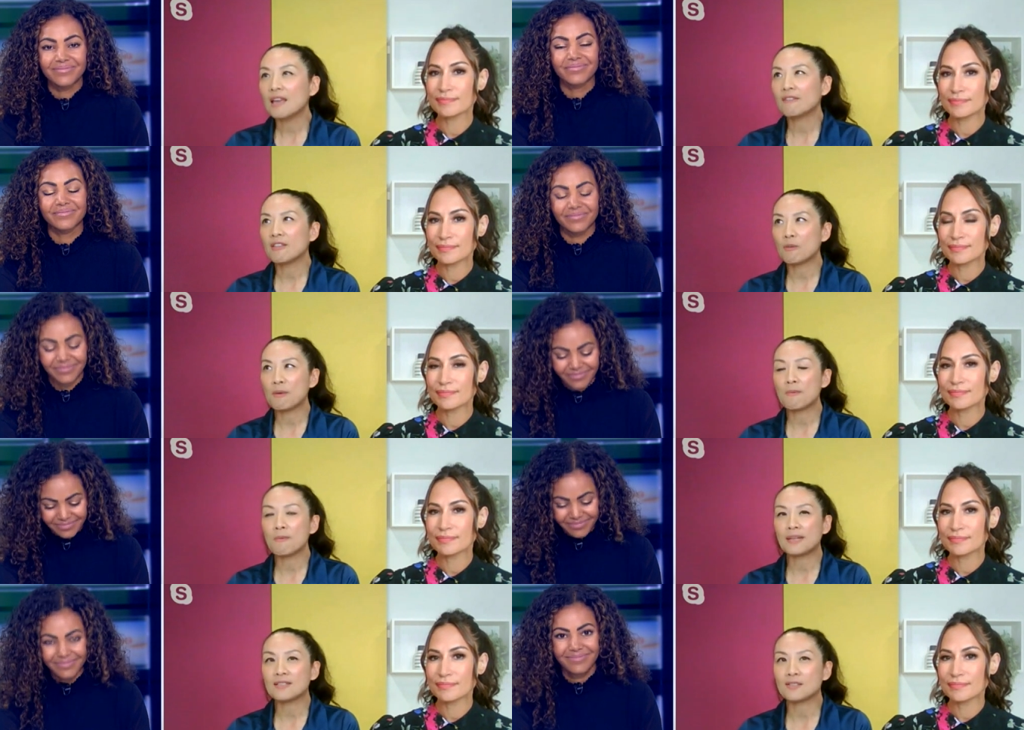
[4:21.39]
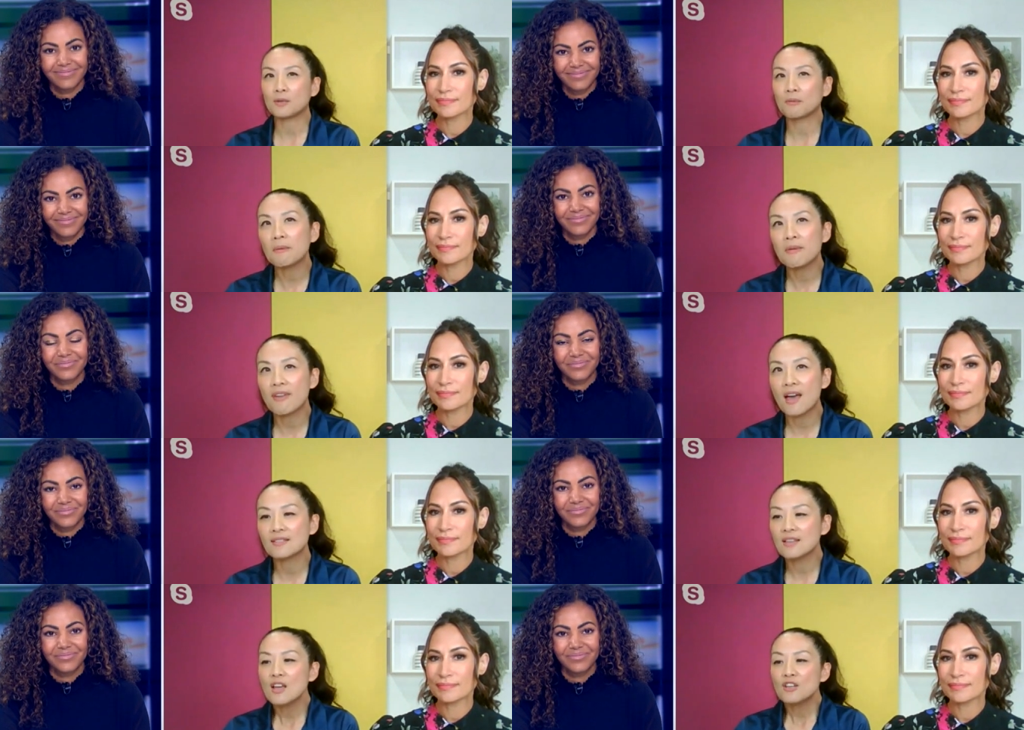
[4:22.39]
Speaker 1: even though people might disagree with
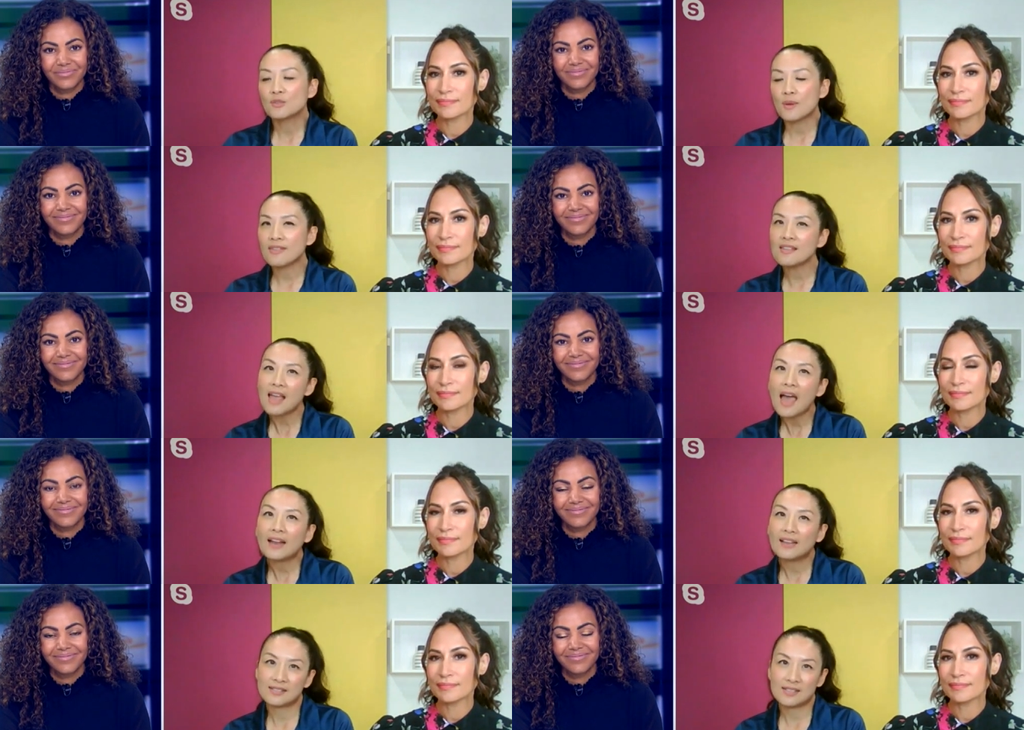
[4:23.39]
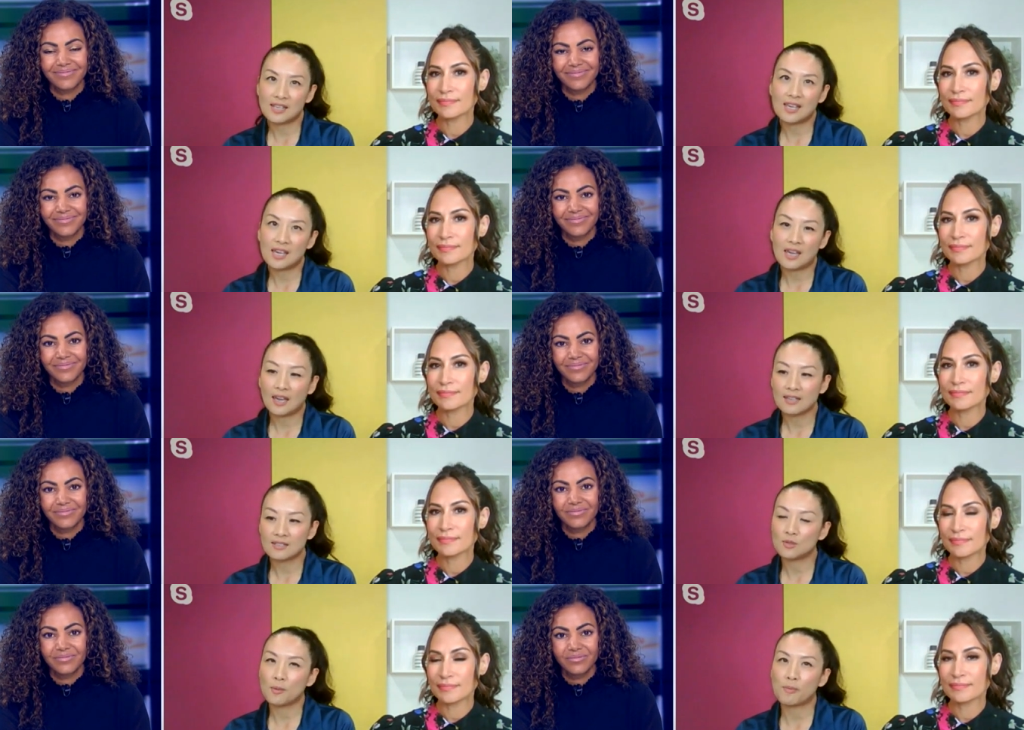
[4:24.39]
us so i think that is the key
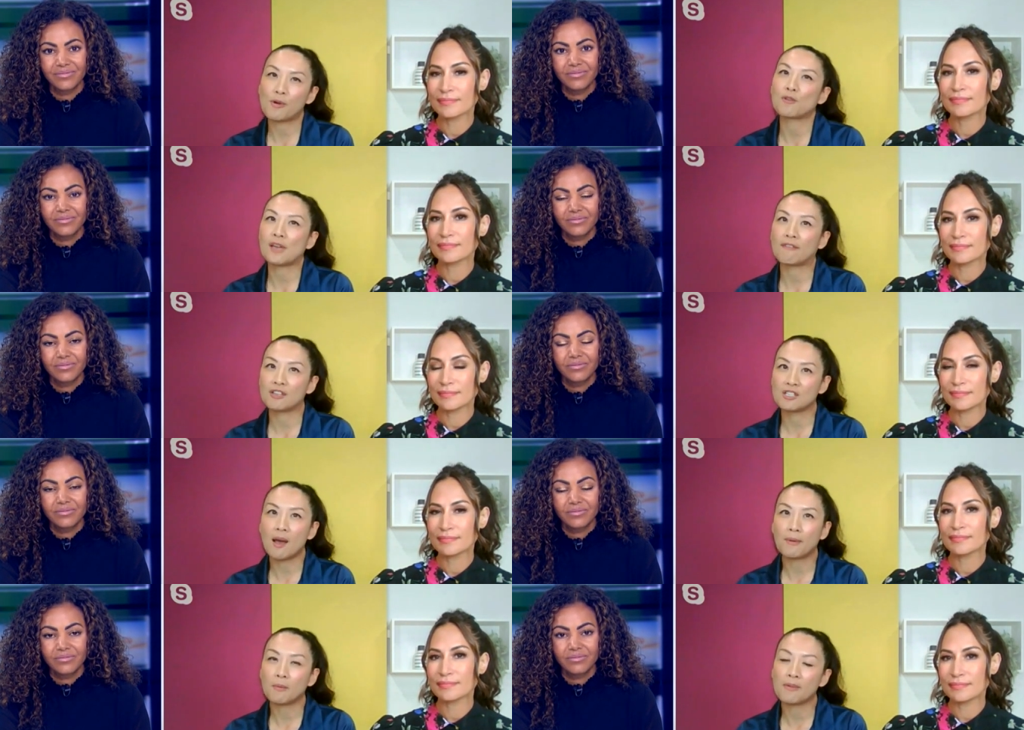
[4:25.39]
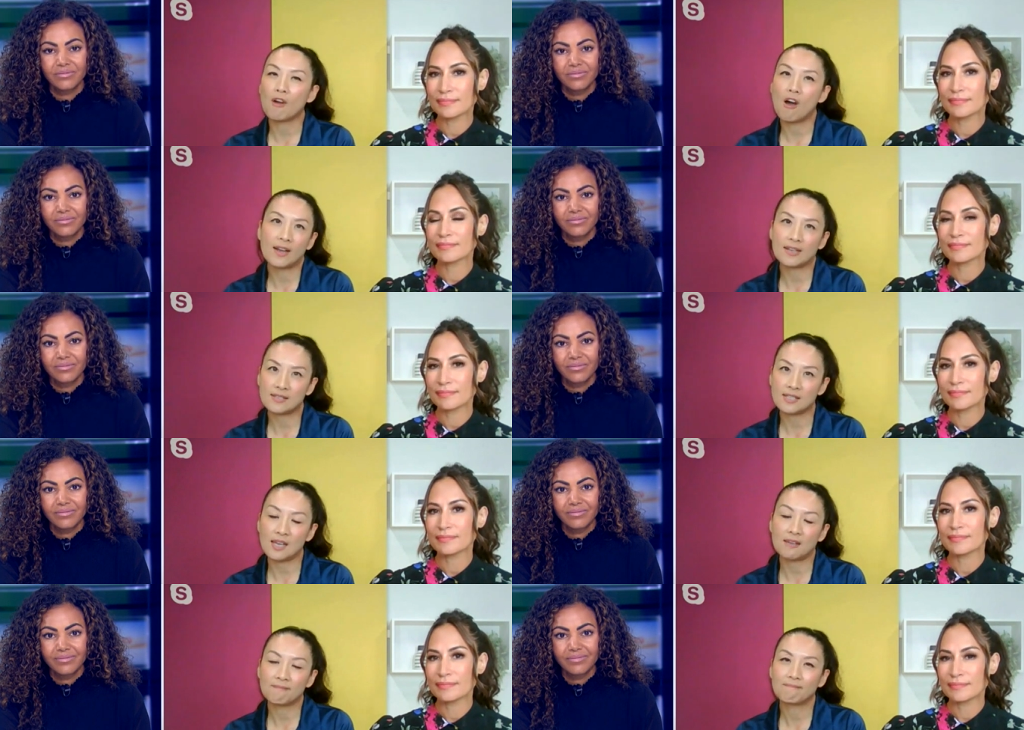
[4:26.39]
is to approach every topic with
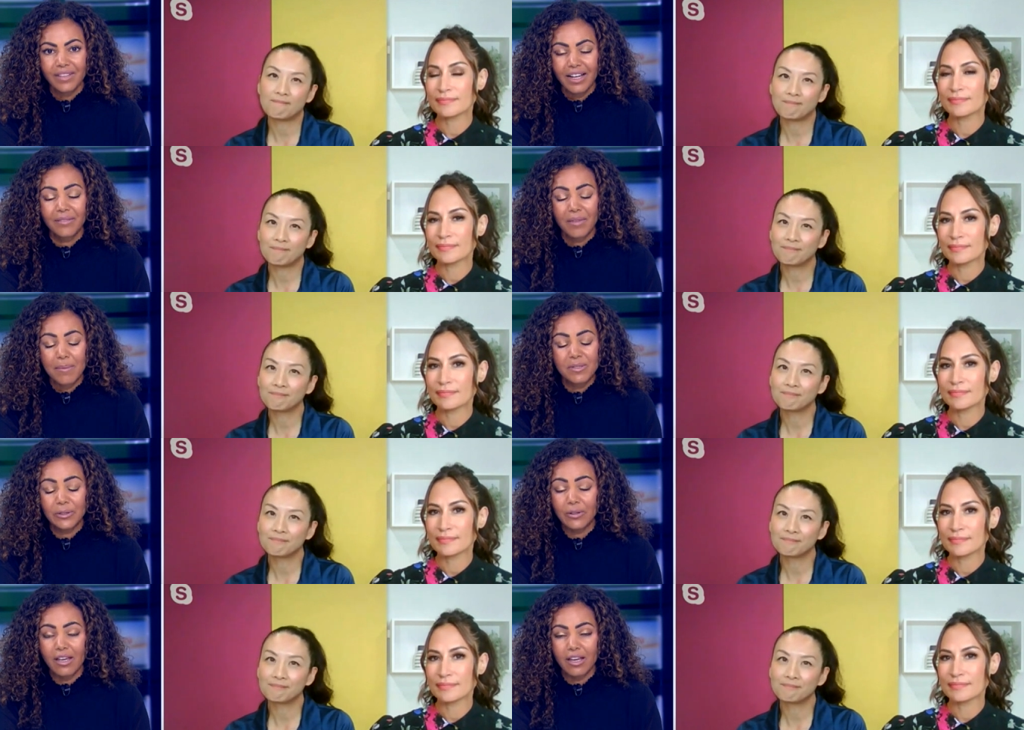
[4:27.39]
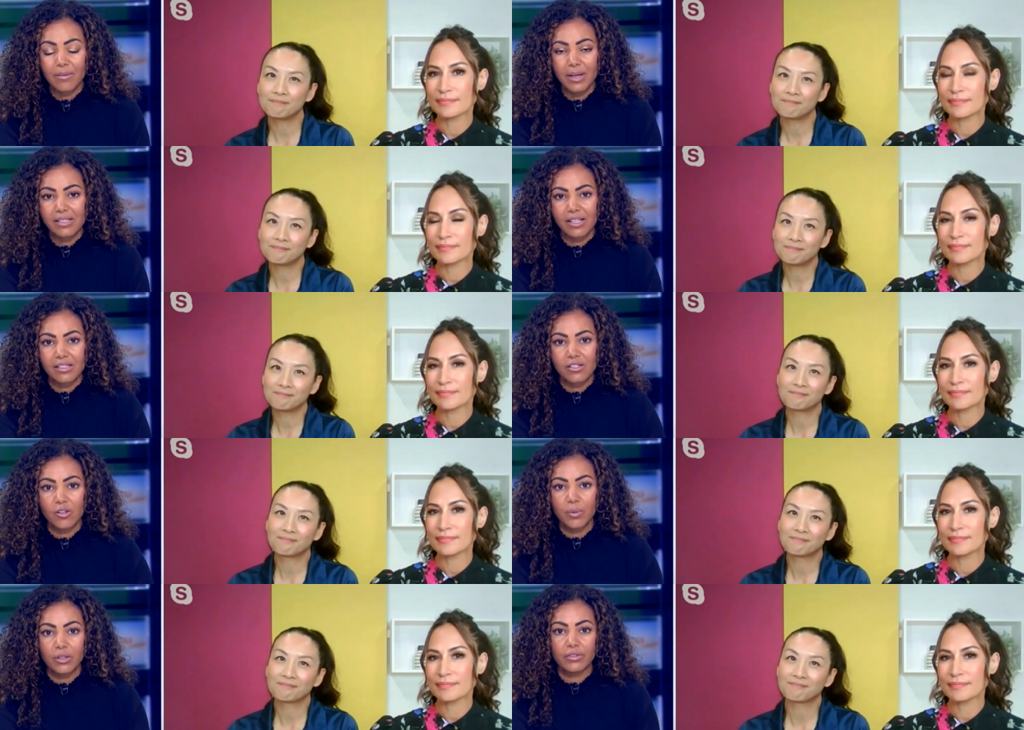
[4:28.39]
honesty
Speaker 2: yeah absolutely it makes sense and
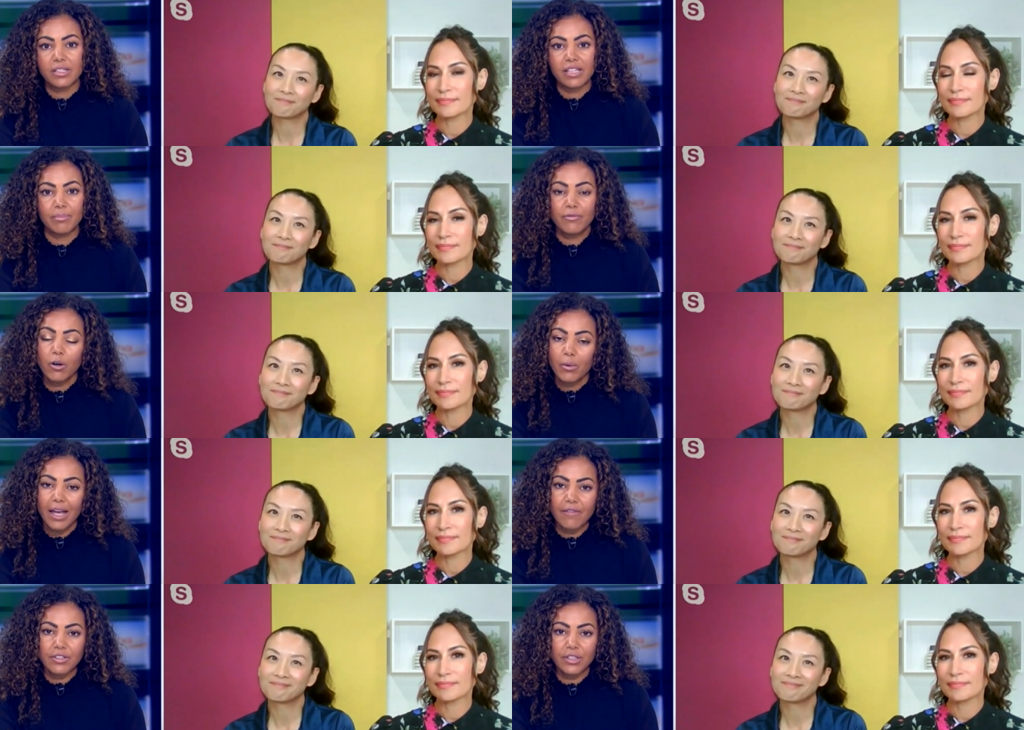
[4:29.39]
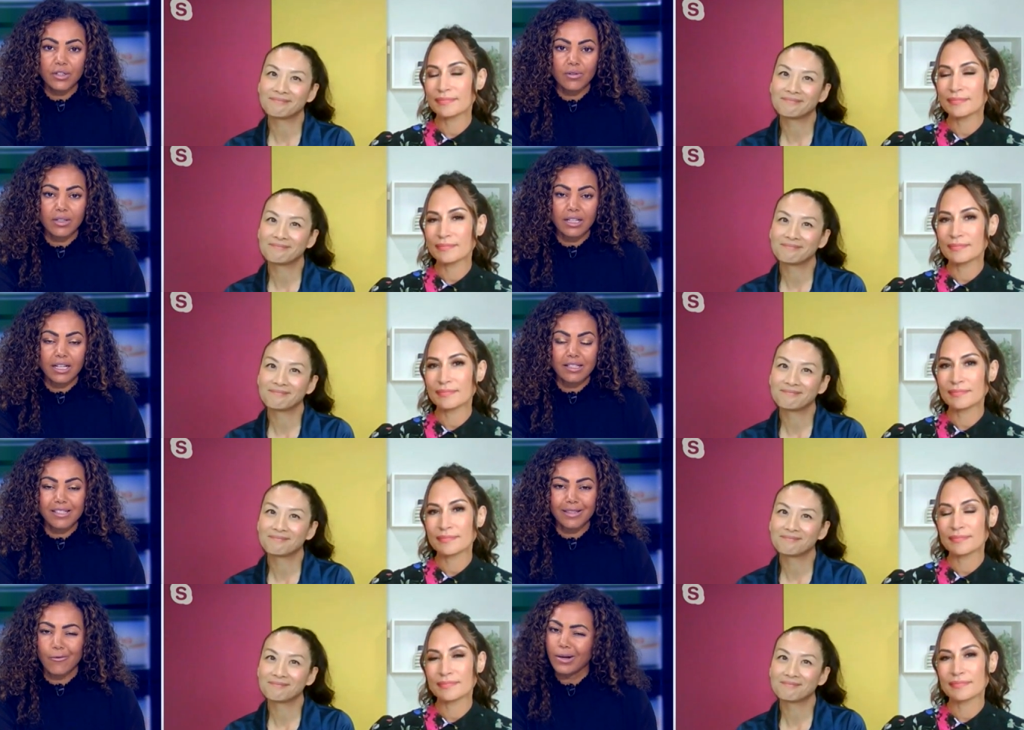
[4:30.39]
so beautifully said before we have to go uh,
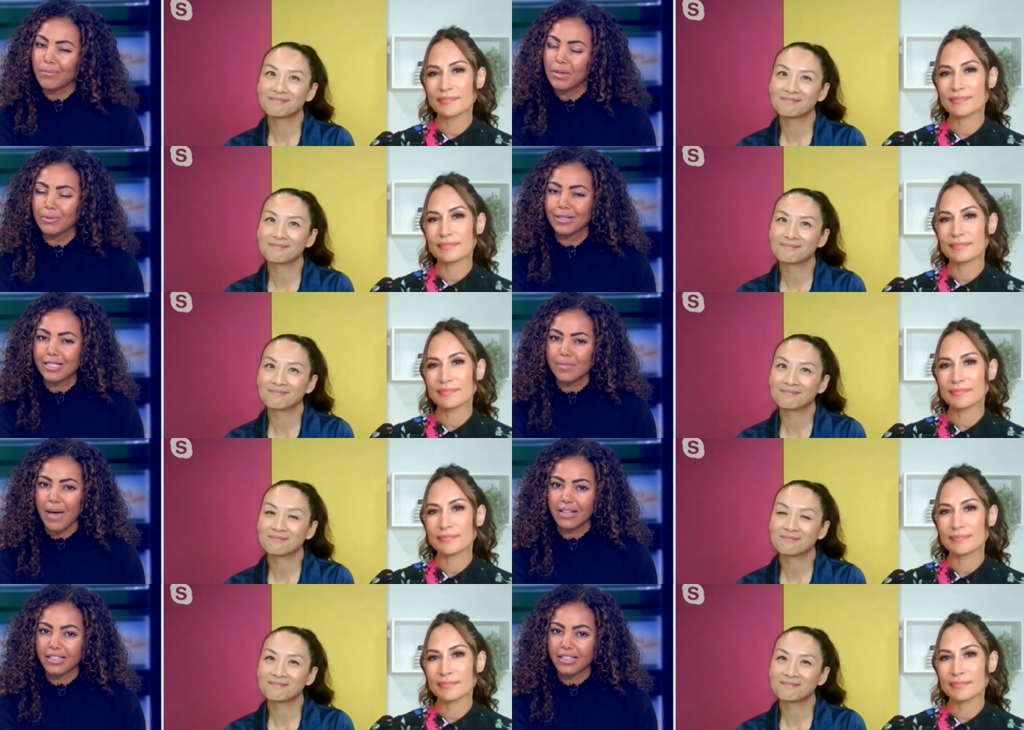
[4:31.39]
cynthia what can people expect